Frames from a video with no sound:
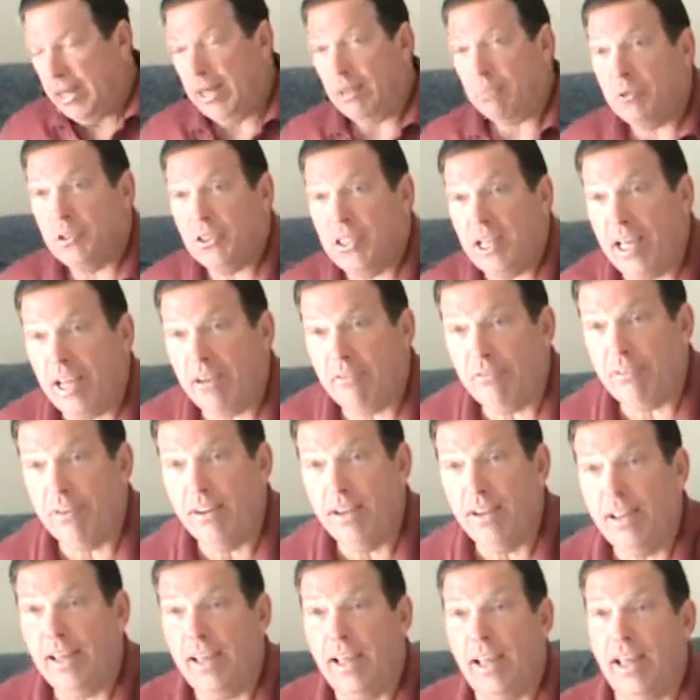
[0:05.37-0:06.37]
name's Dave,
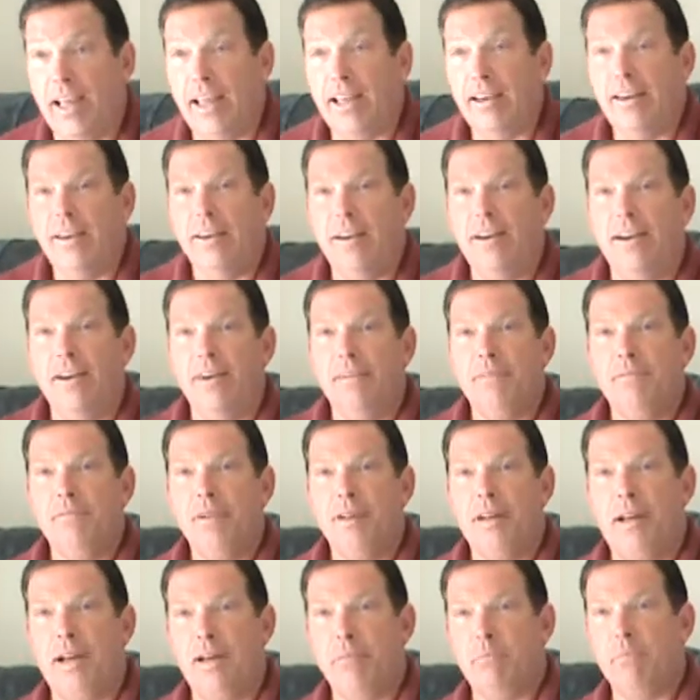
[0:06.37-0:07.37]
and
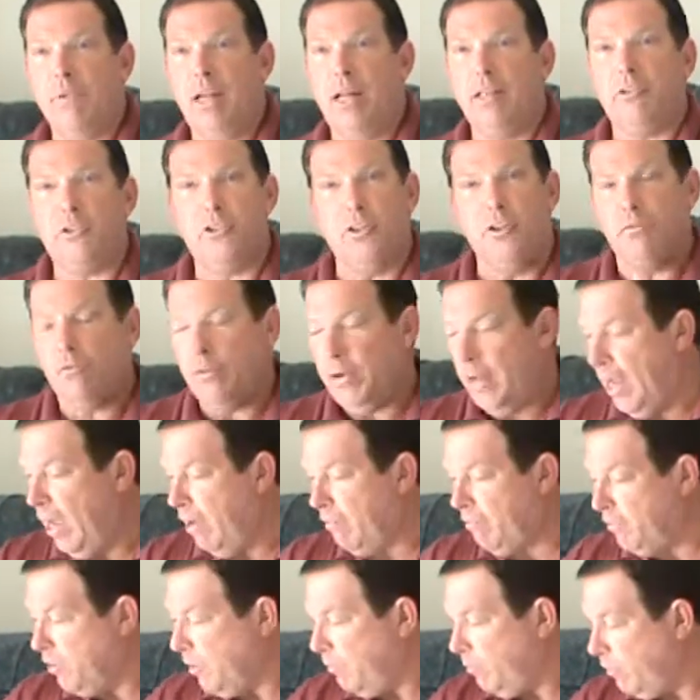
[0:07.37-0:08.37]
I'm not sure if we
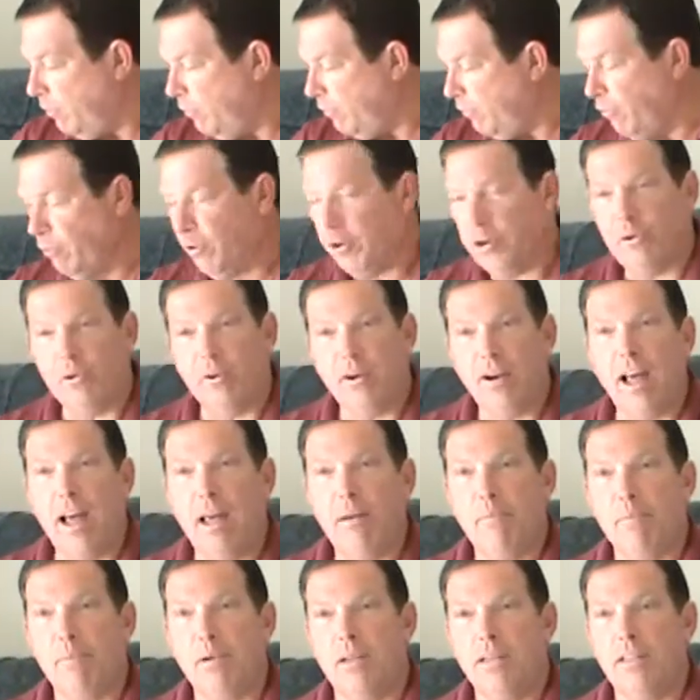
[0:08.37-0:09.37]
have something for you or
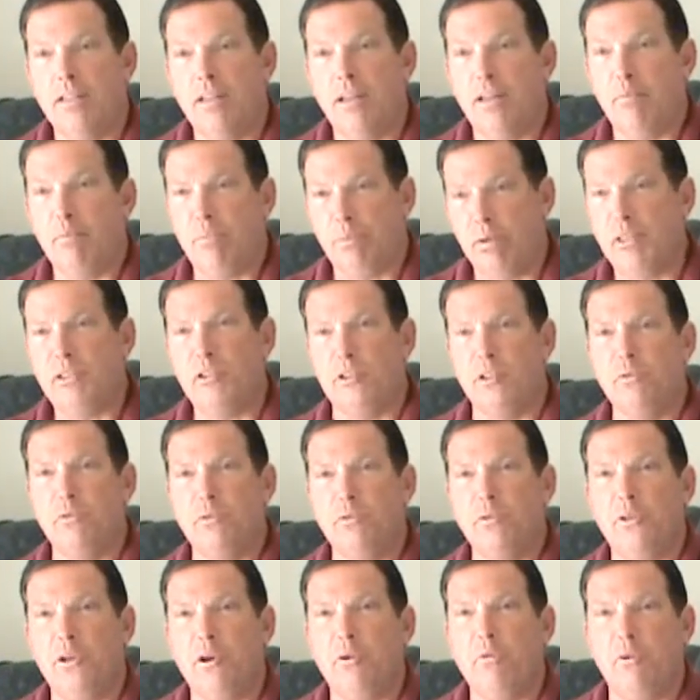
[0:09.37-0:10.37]
not, but pretty soon
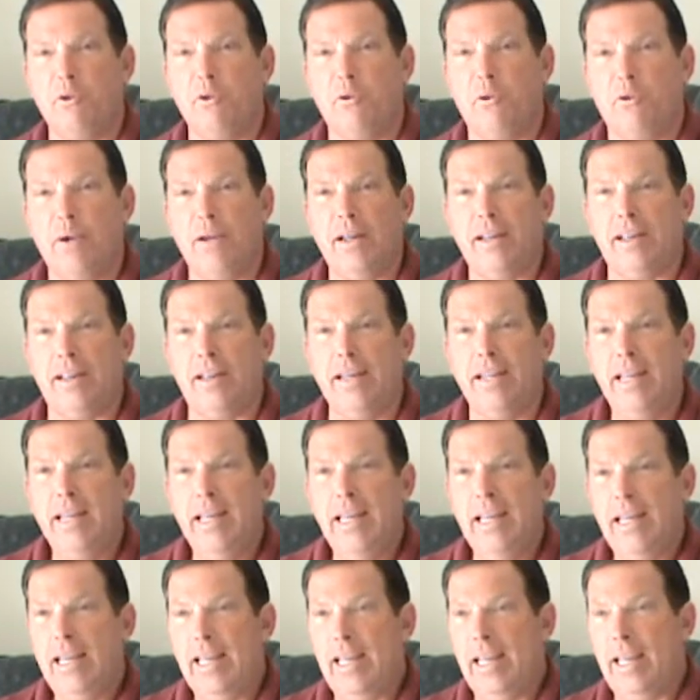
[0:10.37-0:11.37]
we'll know real quick,
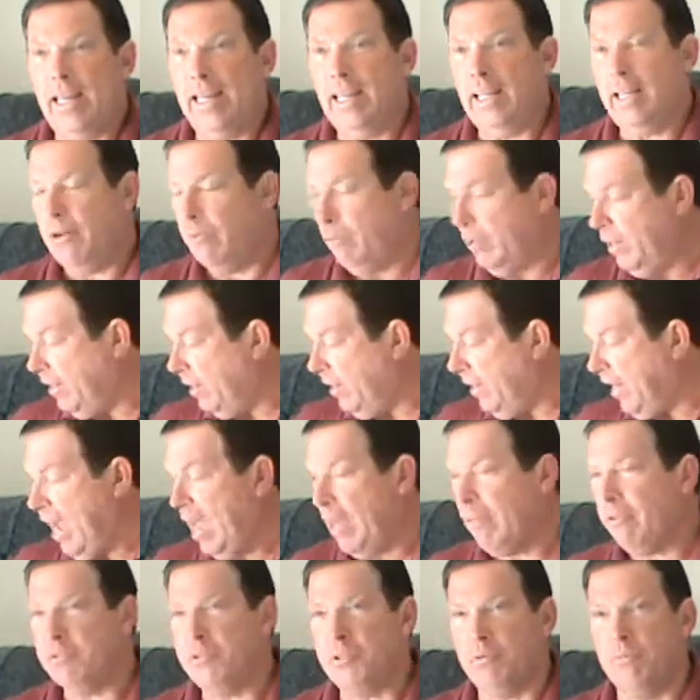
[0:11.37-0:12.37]
and we can
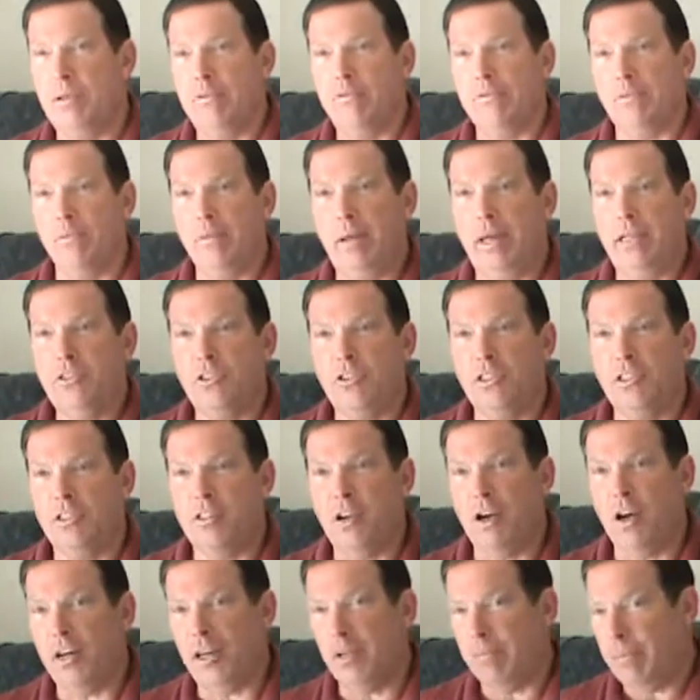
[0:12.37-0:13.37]
gather some information to
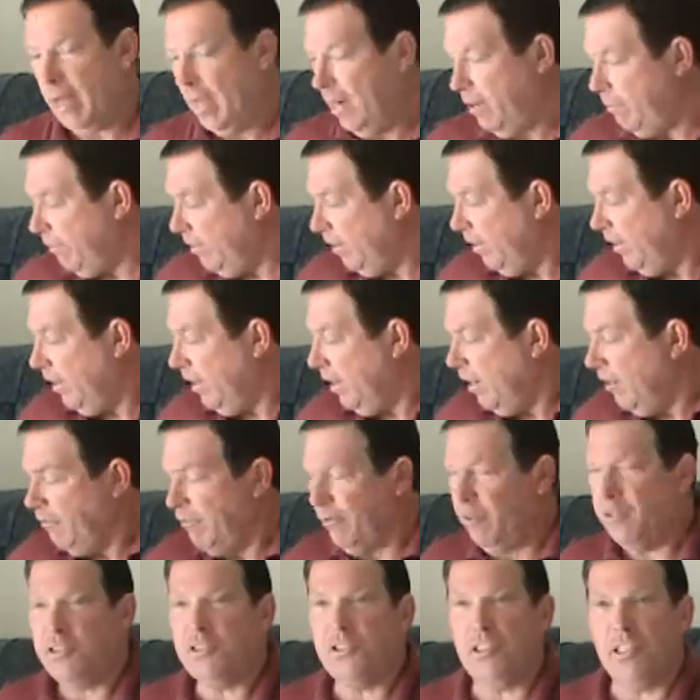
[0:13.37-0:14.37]
talk about it. But
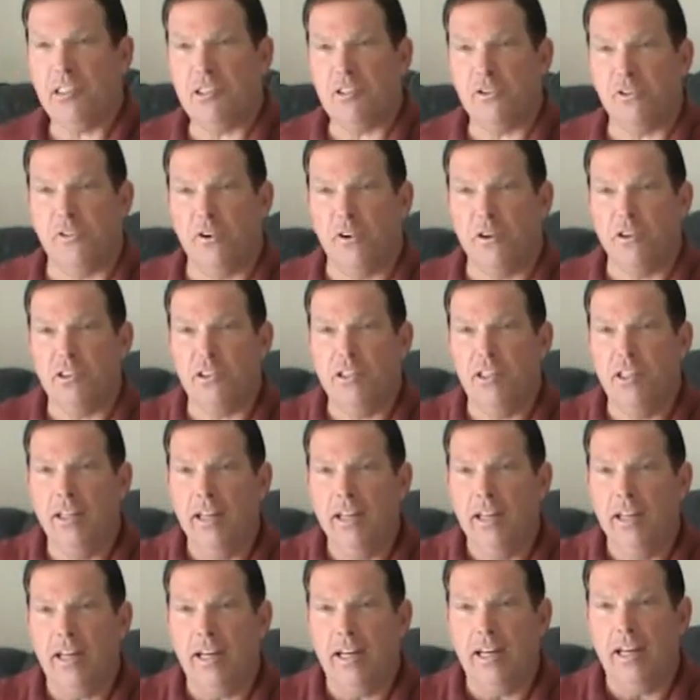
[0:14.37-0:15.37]
first things first,
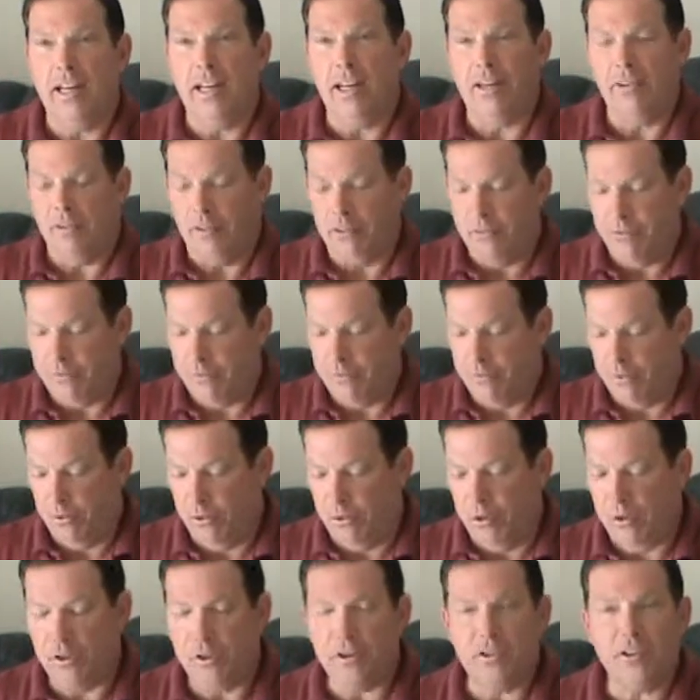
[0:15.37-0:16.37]

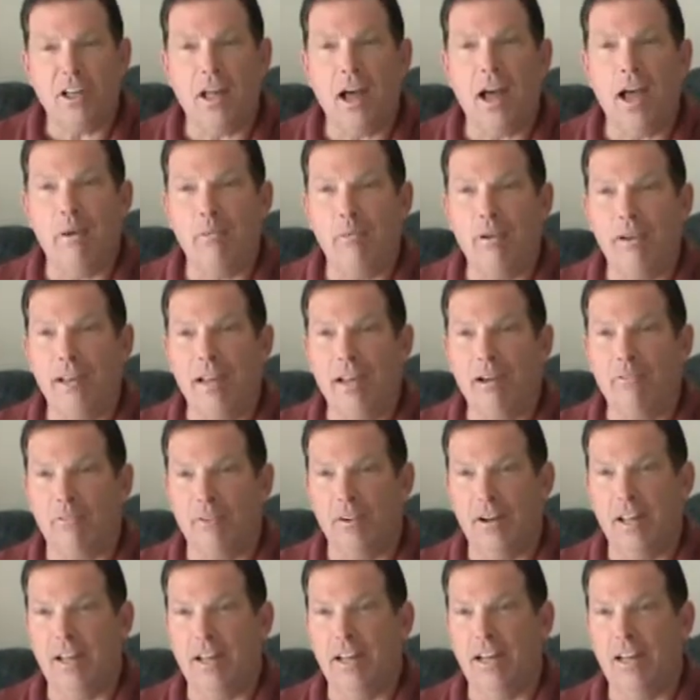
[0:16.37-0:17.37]
for your time today and
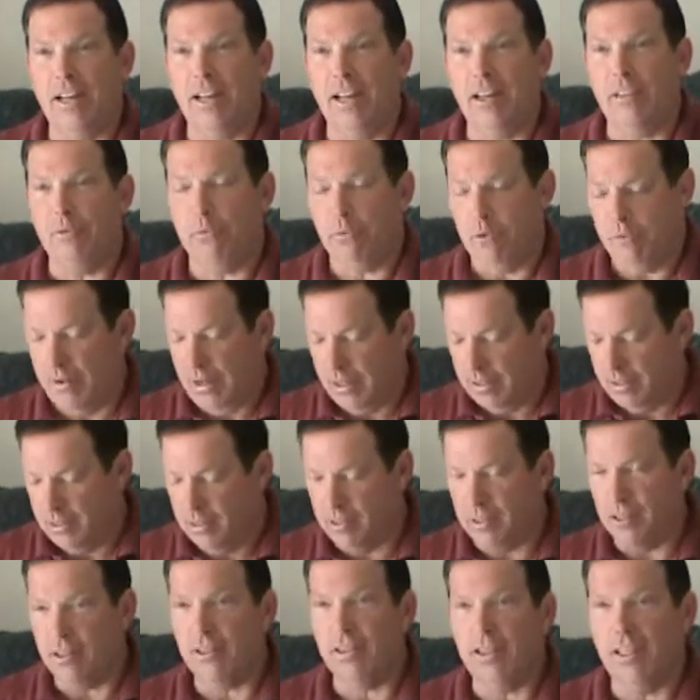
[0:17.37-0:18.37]
for getting together, we've got
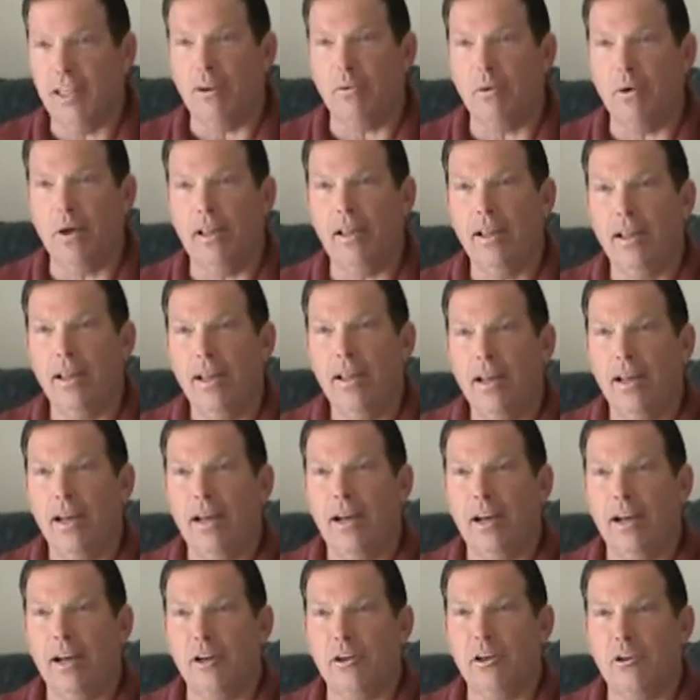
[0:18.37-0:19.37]
this little getaway,
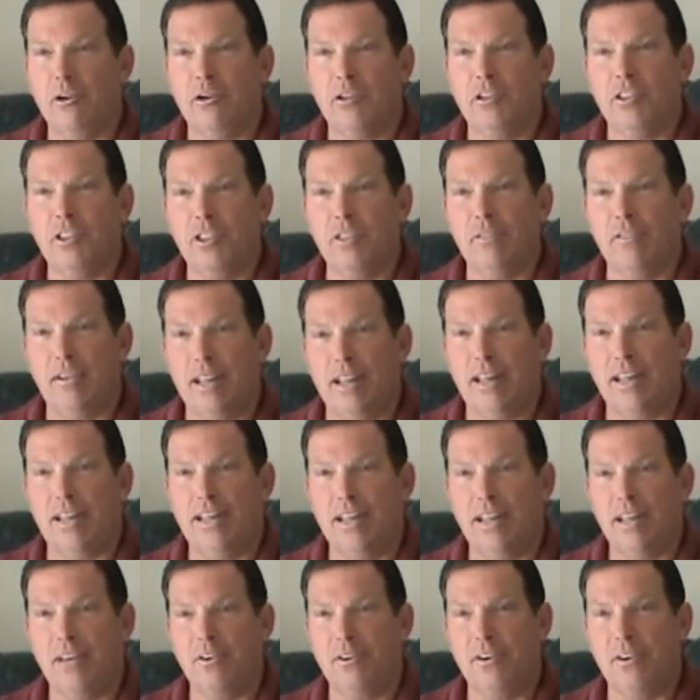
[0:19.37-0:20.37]
courtesy of getting
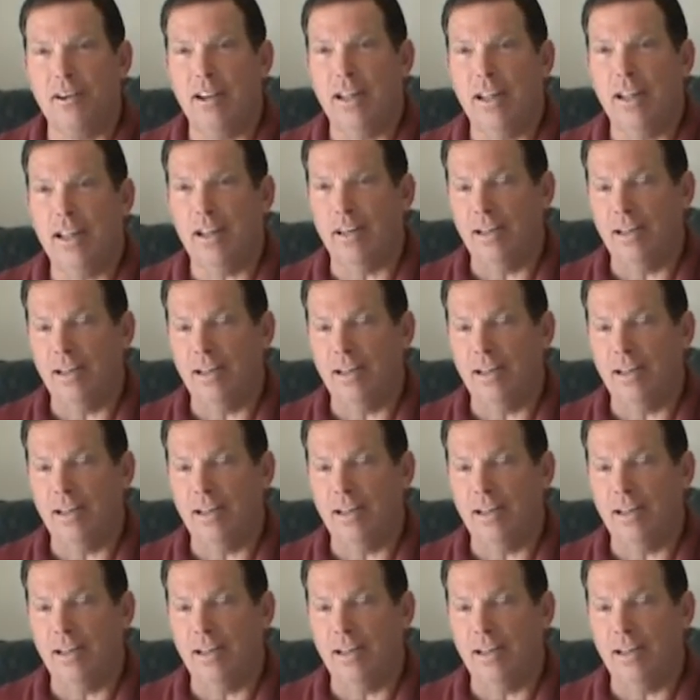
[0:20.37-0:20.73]
together today.